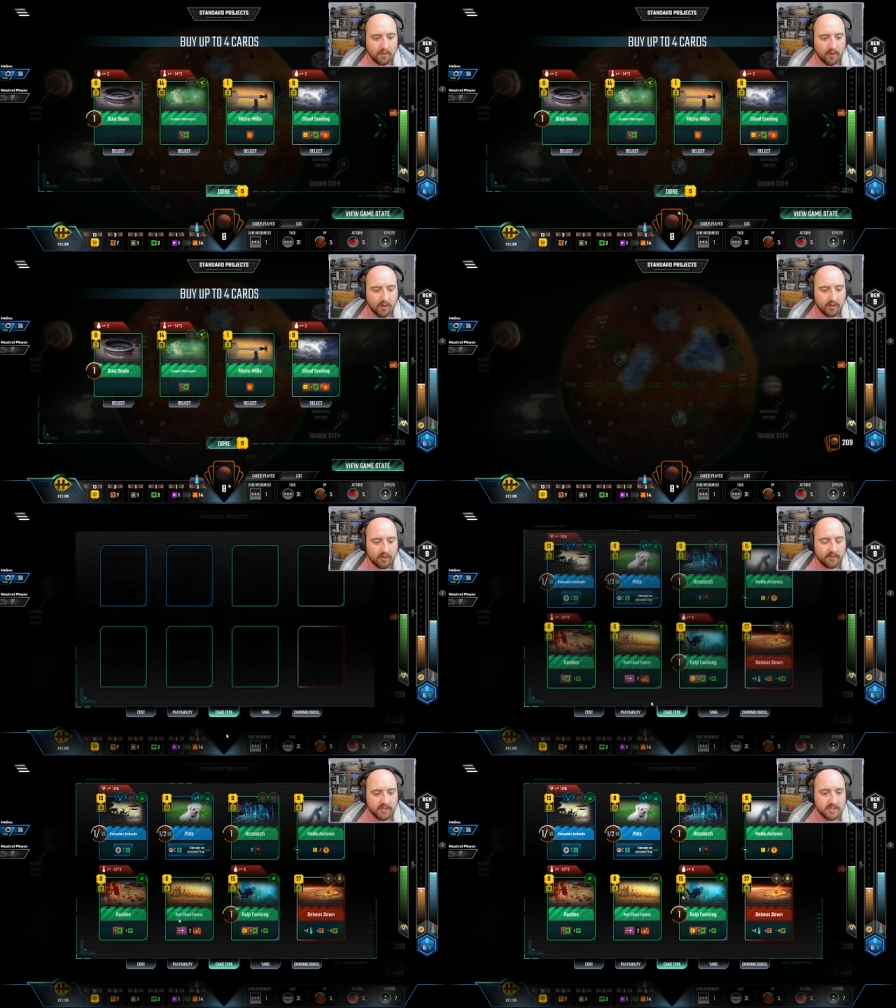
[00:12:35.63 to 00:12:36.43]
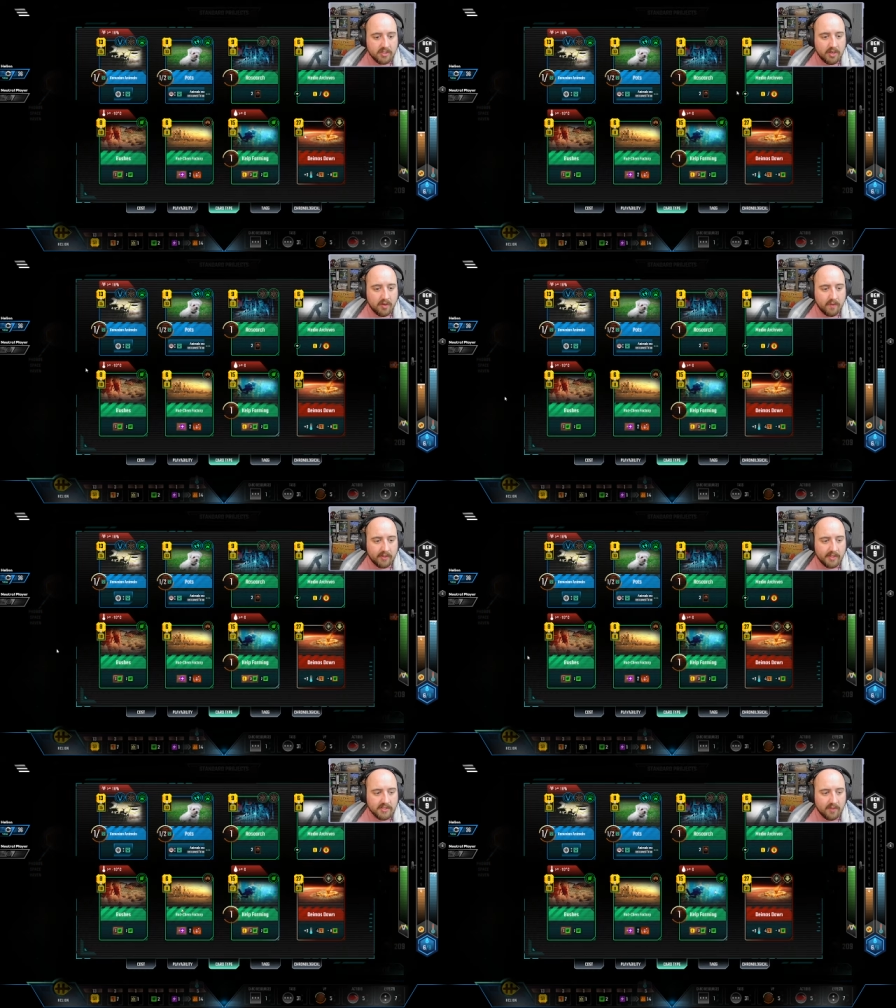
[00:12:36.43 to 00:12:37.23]
All of this, no,
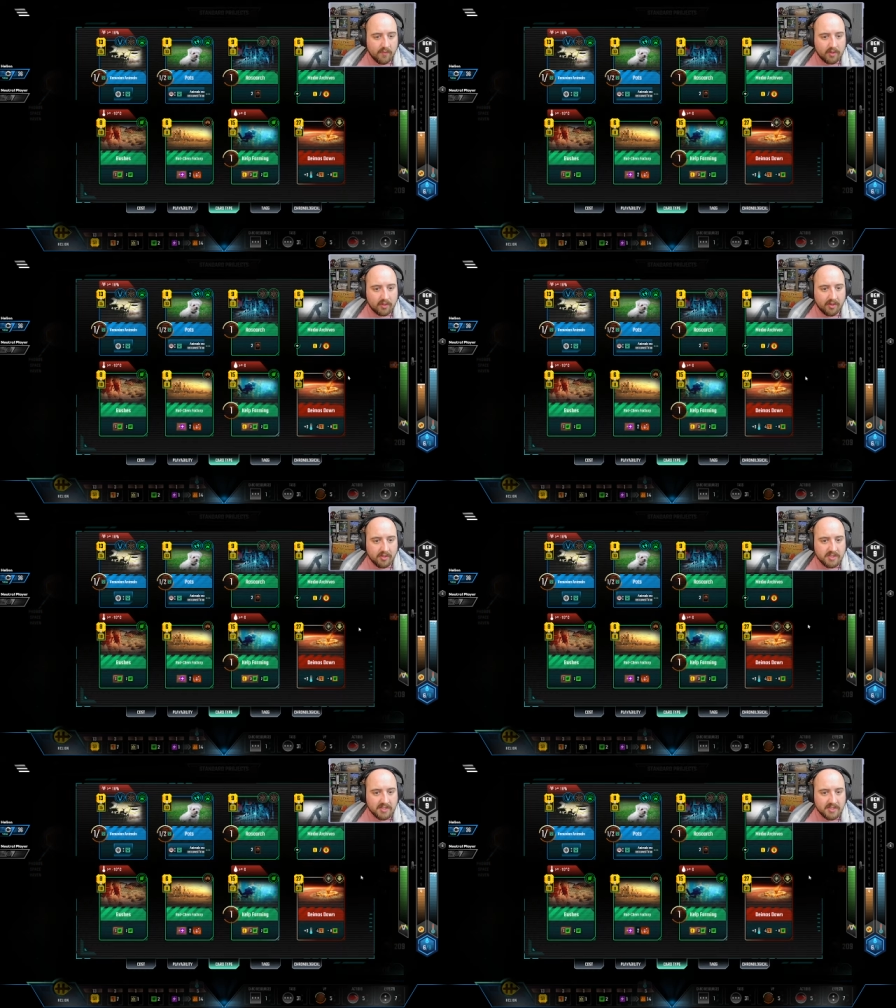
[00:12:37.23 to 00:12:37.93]
unless I want cards